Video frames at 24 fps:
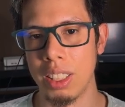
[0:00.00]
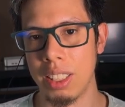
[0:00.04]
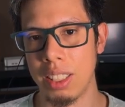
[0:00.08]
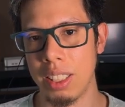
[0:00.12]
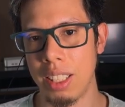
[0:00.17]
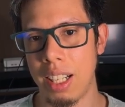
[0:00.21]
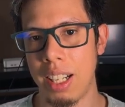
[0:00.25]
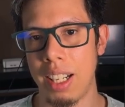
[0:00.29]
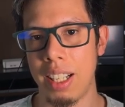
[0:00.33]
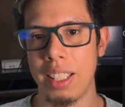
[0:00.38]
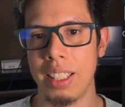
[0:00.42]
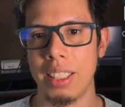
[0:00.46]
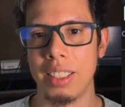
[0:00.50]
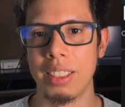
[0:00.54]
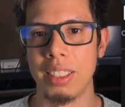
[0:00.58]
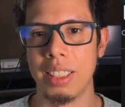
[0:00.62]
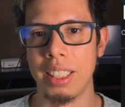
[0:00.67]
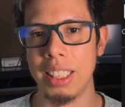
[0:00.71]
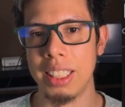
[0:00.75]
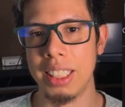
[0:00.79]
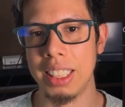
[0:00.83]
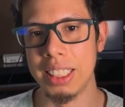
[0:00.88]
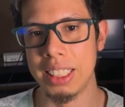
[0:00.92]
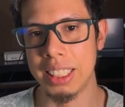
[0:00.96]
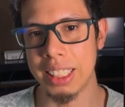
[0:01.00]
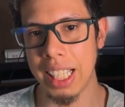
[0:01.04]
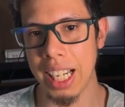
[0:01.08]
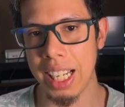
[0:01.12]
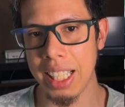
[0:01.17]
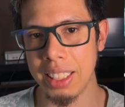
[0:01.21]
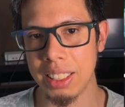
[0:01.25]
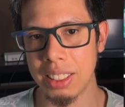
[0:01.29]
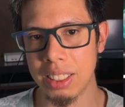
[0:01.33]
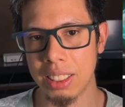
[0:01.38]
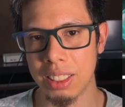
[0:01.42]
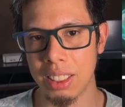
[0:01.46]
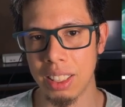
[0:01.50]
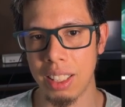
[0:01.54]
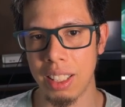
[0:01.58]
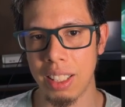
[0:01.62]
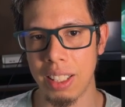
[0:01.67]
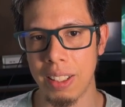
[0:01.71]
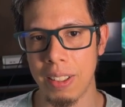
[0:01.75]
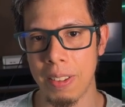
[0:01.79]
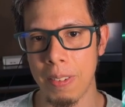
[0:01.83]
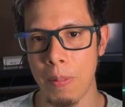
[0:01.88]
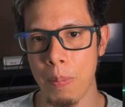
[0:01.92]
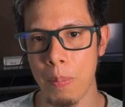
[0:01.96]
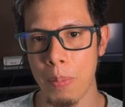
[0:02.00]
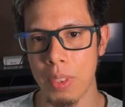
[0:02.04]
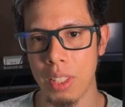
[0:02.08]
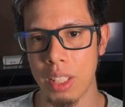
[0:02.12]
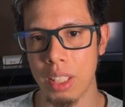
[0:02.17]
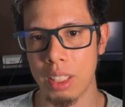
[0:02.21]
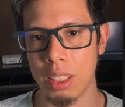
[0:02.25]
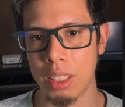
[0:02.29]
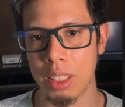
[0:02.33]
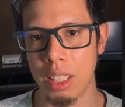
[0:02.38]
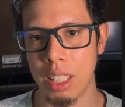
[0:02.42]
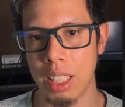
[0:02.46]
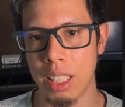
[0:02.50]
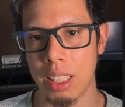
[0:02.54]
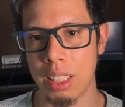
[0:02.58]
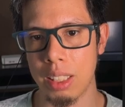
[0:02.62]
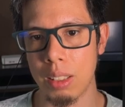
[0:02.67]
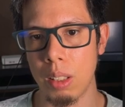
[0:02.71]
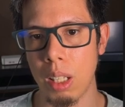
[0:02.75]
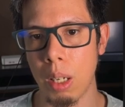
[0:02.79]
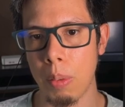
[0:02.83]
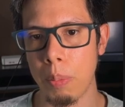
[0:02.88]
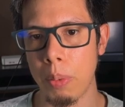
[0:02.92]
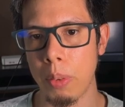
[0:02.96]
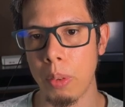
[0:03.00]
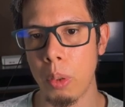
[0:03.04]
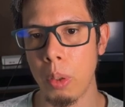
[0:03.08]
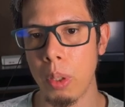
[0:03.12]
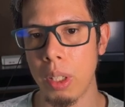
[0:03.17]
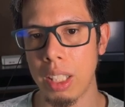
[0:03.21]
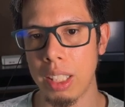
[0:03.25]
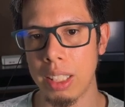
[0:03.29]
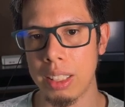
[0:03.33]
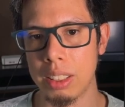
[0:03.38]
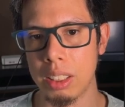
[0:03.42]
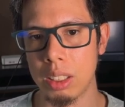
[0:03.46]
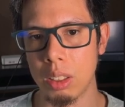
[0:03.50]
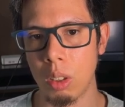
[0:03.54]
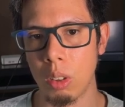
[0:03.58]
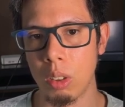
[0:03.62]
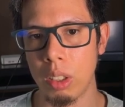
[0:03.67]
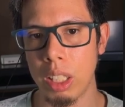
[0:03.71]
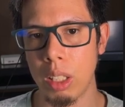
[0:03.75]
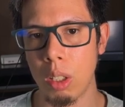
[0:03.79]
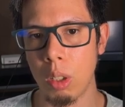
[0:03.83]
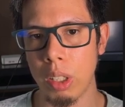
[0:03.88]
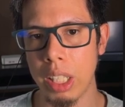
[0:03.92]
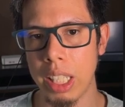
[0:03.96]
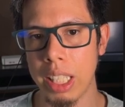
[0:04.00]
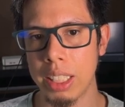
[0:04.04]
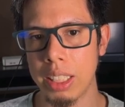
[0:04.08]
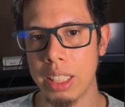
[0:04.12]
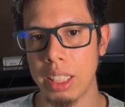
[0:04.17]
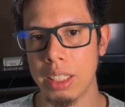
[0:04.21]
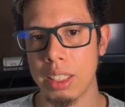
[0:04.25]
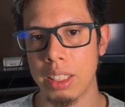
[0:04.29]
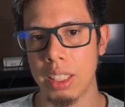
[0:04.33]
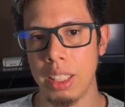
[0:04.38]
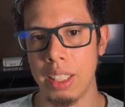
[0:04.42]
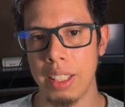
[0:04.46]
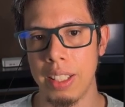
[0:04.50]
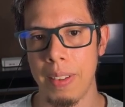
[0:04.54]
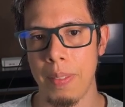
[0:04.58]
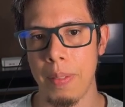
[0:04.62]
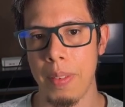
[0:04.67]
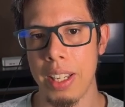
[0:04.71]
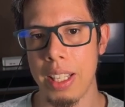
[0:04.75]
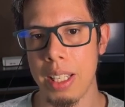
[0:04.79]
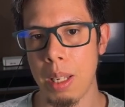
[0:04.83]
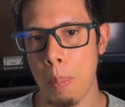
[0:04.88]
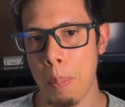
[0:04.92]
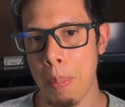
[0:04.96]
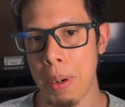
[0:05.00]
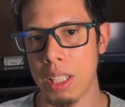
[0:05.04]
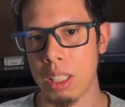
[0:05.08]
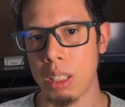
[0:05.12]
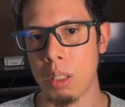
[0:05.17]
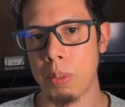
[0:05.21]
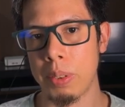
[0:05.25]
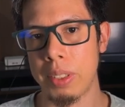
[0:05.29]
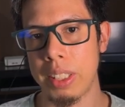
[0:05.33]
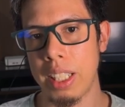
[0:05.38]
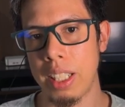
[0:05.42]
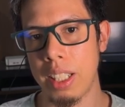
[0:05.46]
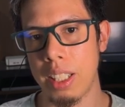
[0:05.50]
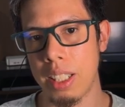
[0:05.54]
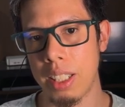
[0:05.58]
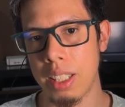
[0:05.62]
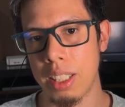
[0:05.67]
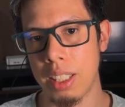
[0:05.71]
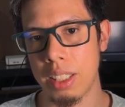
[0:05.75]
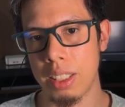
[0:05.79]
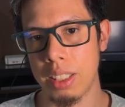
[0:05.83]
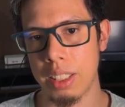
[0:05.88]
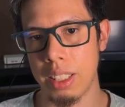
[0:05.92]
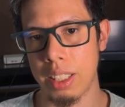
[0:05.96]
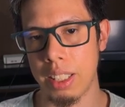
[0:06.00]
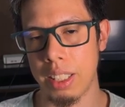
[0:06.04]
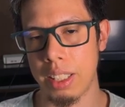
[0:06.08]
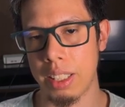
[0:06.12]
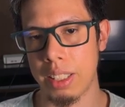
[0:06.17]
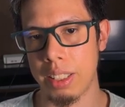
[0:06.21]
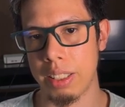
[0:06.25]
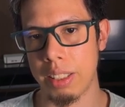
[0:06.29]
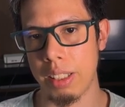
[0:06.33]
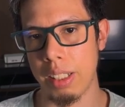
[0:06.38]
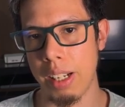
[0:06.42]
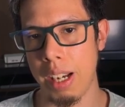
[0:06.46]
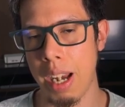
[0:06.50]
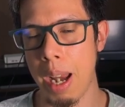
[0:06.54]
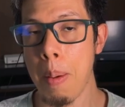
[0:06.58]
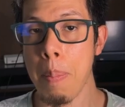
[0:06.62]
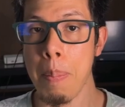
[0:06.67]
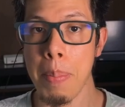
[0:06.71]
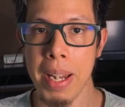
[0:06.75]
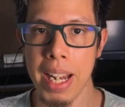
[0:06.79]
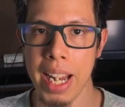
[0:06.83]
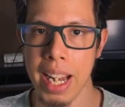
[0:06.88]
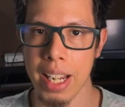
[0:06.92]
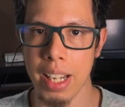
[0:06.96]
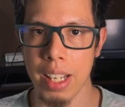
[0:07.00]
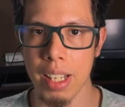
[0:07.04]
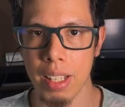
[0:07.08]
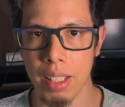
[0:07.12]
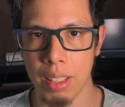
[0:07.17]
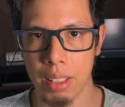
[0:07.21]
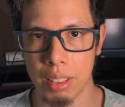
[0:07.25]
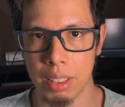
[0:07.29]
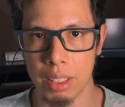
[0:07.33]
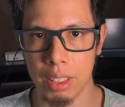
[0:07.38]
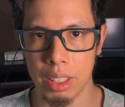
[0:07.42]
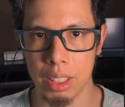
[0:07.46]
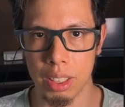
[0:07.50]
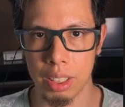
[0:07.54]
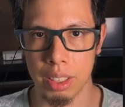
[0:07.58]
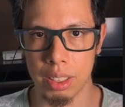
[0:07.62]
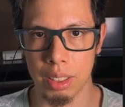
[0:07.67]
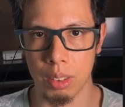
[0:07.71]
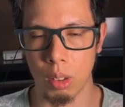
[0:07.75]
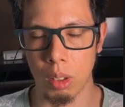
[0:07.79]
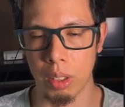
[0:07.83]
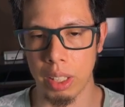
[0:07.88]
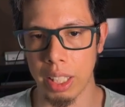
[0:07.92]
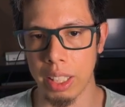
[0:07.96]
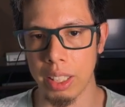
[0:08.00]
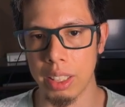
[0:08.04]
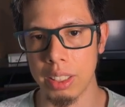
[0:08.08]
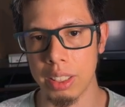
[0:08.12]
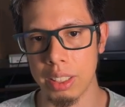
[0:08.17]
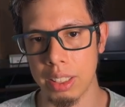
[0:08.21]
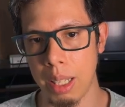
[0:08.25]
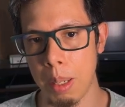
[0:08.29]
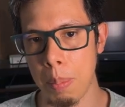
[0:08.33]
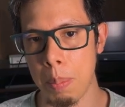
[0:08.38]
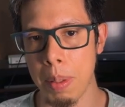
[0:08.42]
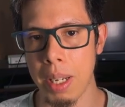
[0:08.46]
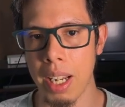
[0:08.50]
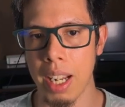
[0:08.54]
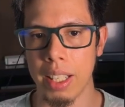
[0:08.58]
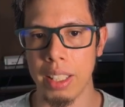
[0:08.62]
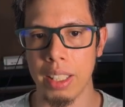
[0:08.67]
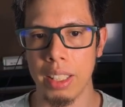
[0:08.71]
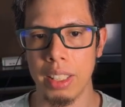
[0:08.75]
And in this case, GraphQL is only located in the part of the API, okay, API,